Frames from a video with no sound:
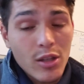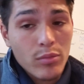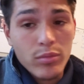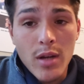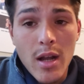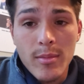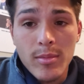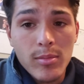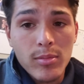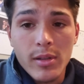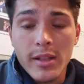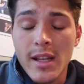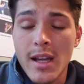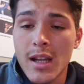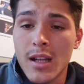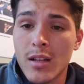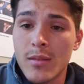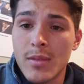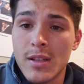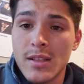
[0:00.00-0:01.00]
you're probably
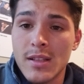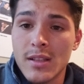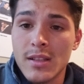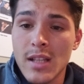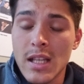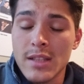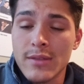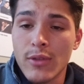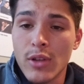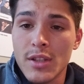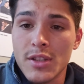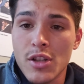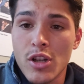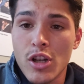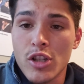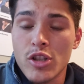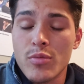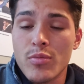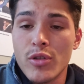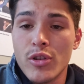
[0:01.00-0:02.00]
not going to be successful as an
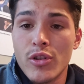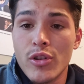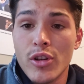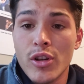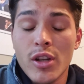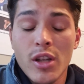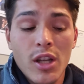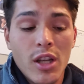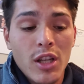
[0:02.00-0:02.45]
entrepreneur.